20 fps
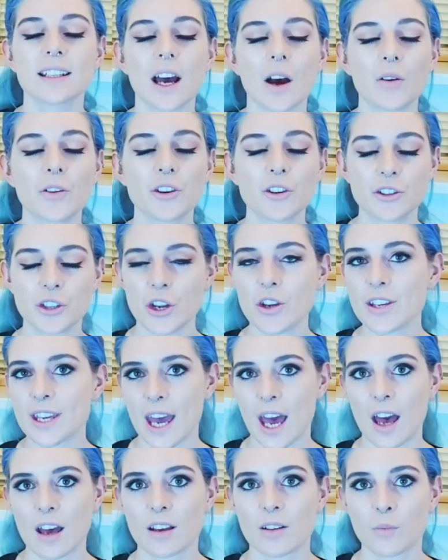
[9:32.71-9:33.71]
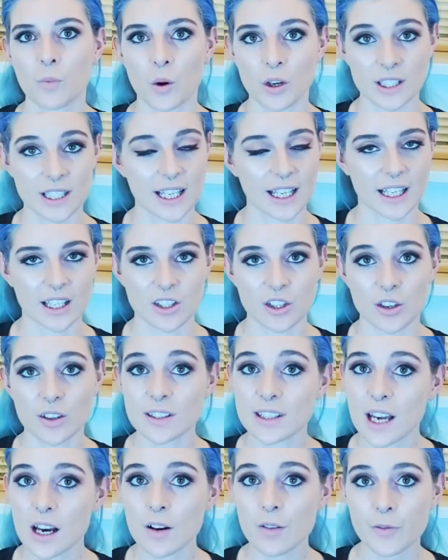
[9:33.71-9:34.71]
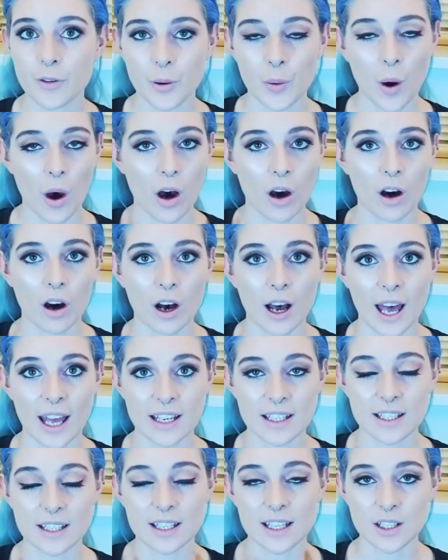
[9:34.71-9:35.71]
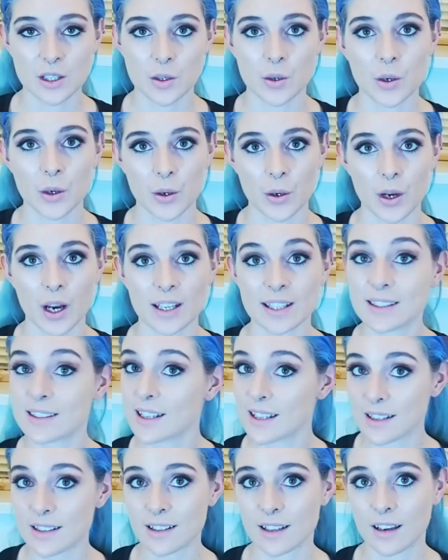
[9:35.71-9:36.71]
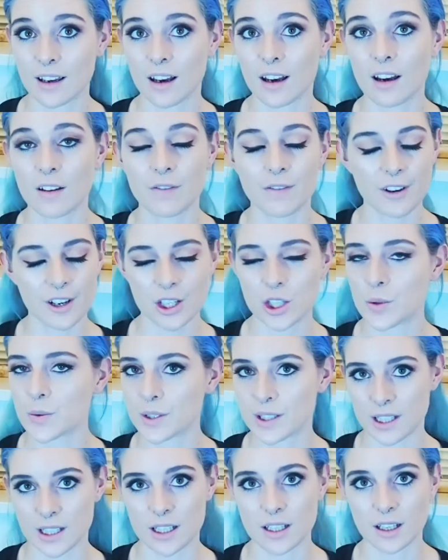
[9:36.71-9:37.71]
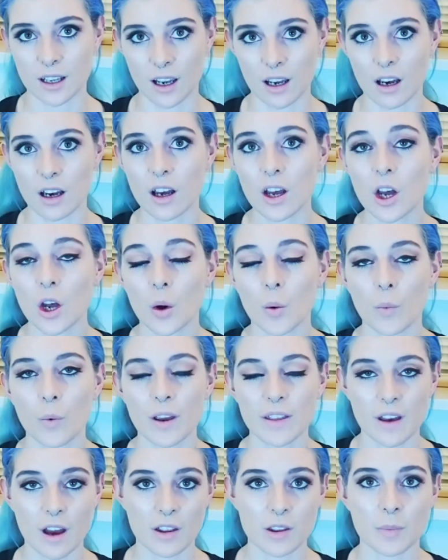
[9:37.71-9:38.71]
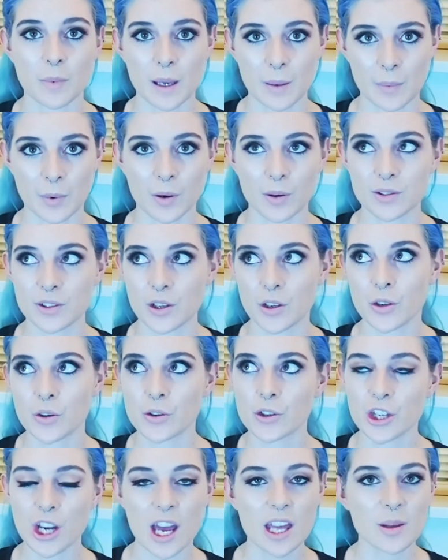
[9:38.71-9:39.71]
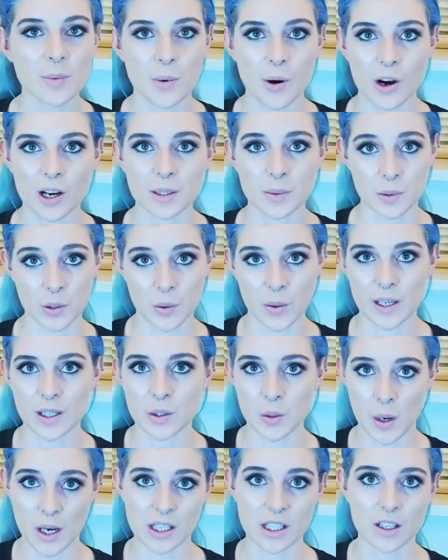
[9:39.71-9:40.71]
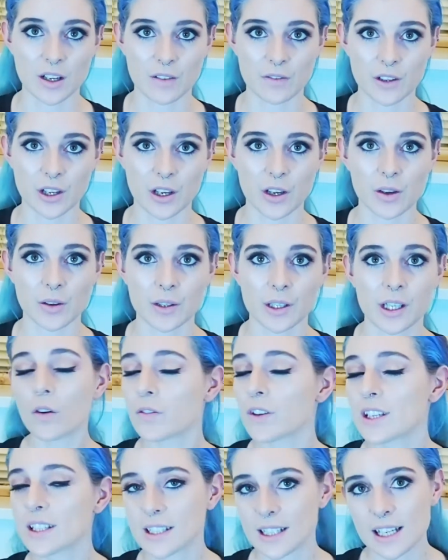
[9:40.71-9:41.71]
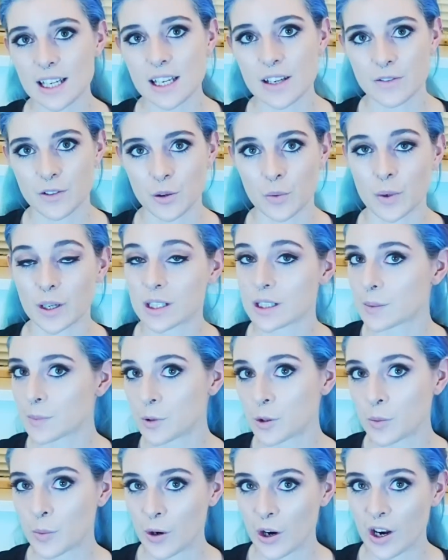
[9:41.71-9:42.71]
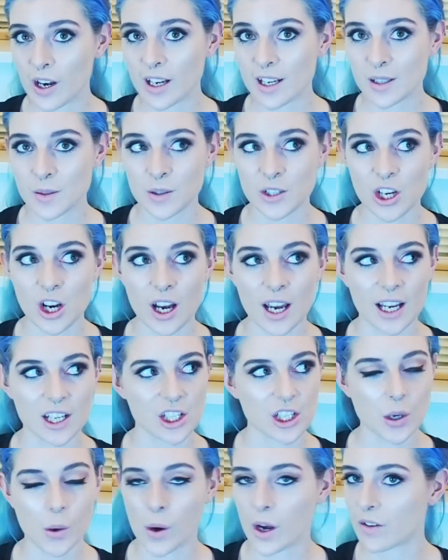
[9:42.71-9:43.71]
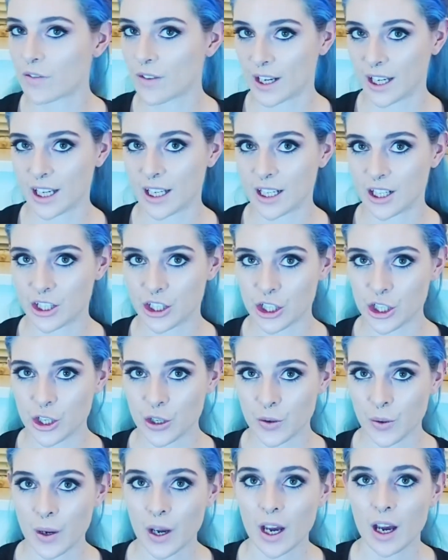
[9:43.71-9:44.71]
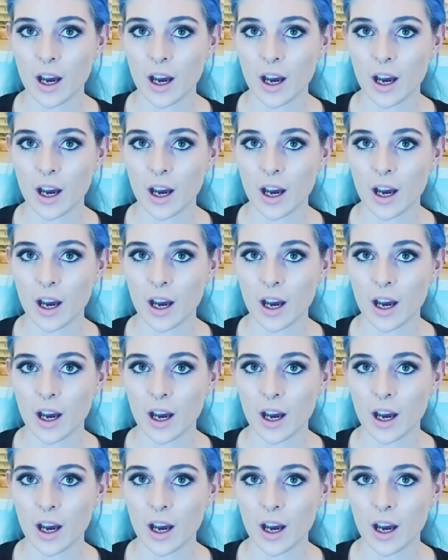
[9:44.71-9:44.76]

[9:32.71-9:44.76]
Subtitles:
Now you don't get 1 ticket to yourself, you are entered into a syndicate, a virtual syndicate with other people. So you share the prize between 20 of you. Obviously if you win a small prize, which I actually quite regularly do,